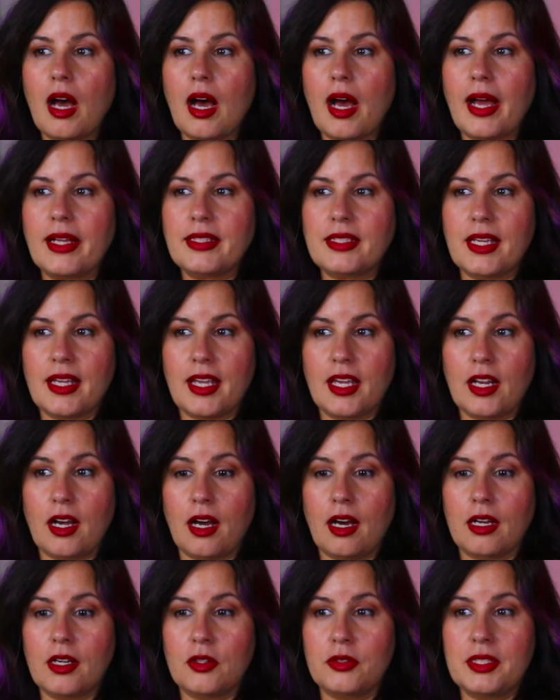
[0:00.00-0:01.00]
I take it
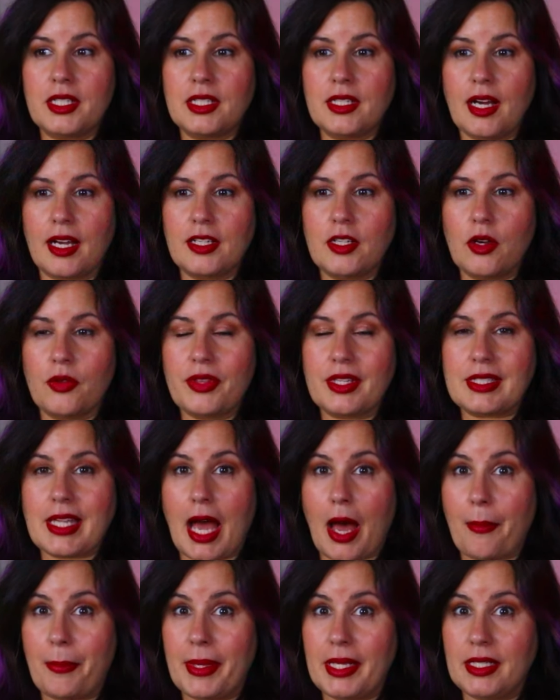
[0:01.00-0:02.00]
Otto did not know this
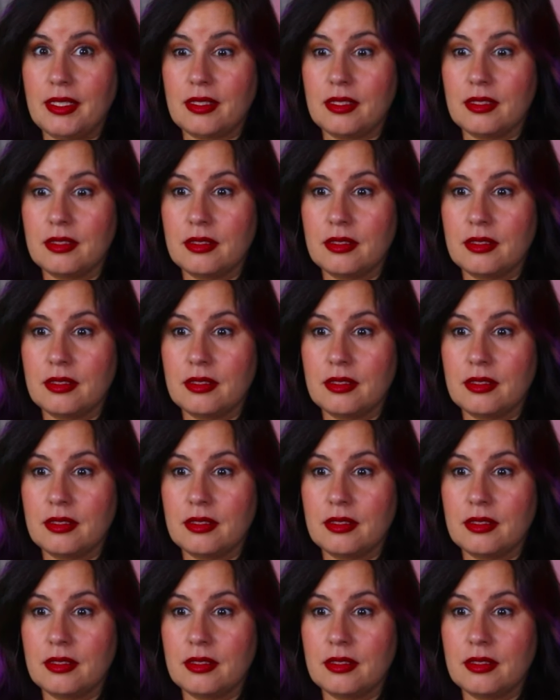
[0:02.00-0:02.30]
happened.